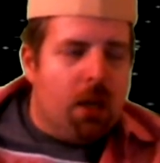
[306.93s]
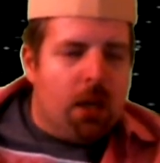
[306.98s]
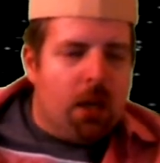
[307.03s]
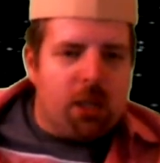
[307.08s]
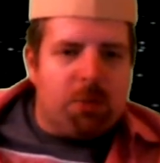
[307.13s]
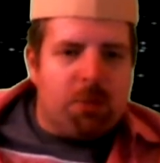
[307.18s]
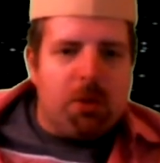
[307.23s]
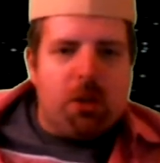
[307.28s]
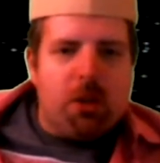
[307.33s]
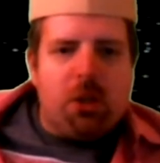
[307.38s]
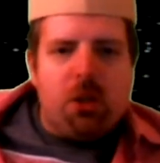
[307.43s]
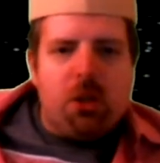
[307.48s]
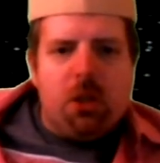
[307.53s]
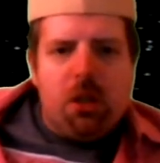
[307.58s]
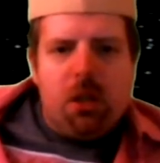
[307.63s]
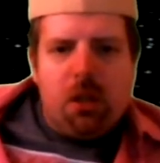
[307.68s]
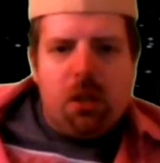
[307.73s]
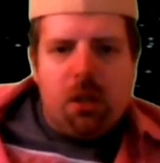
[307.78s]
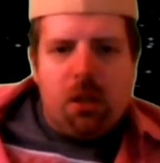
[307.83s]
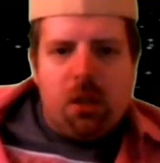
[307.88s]

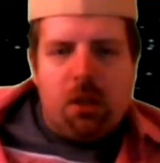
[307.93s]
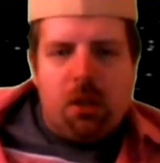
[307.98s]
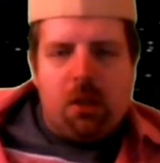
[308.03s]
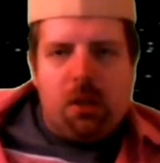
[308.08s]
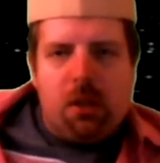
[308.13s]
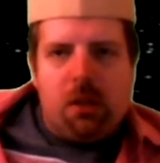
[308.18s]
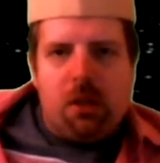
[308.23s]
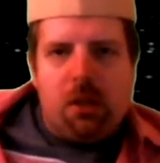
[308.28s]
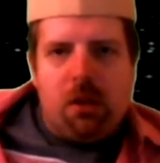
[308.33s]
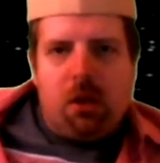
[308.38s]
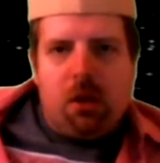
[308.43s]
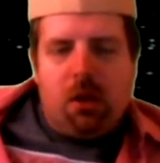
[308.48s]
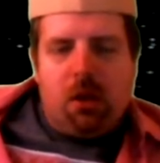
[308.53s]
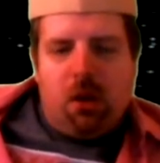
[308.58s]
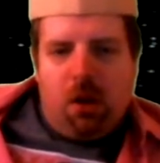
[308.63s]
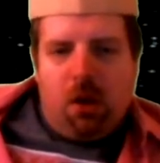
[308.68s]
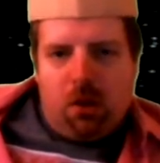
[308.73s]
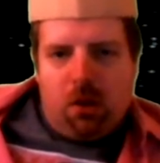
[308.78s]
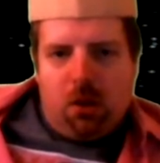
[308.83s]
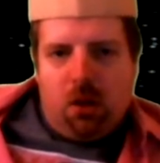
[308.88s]
especially
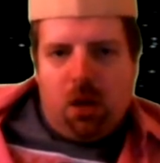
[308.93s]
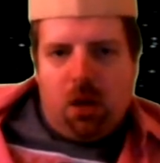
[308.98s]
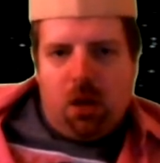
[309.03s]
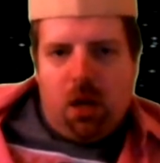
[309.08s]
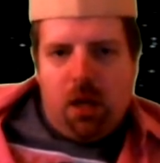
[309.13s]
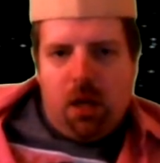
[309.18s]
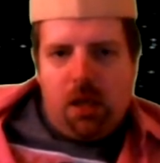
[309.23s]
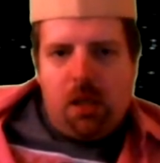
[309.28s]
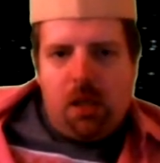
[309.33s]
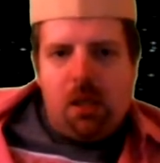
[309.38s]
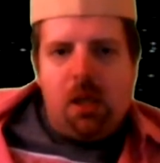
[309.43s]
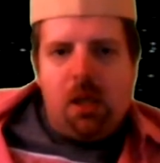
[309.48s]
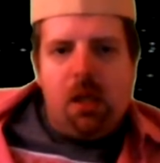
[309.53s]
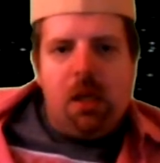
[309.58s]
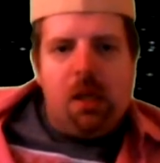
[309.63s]
along the line,